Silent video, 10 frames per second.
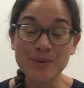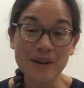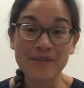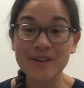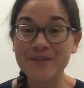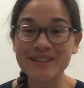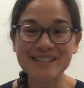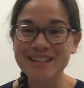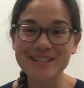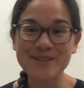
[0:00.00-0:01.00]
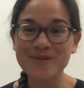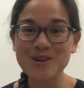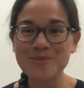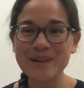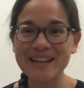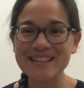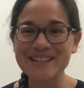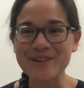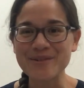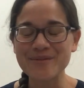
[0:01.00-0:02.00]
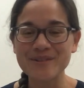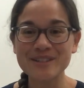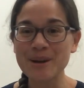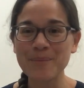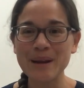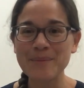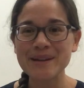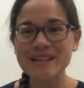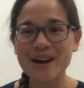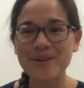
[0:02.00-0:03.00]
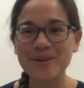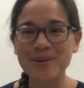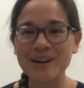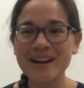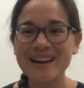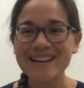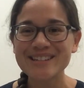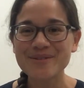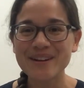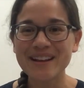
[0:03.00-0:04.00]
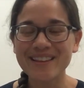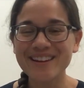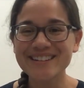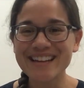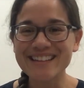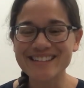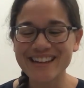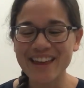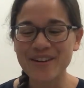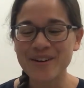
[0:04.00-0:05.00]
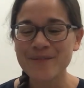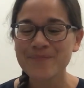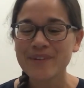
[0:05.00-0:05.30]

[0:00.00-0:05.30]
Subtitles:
even if it's just a few minutes of jumping up and down or doing a little dance together,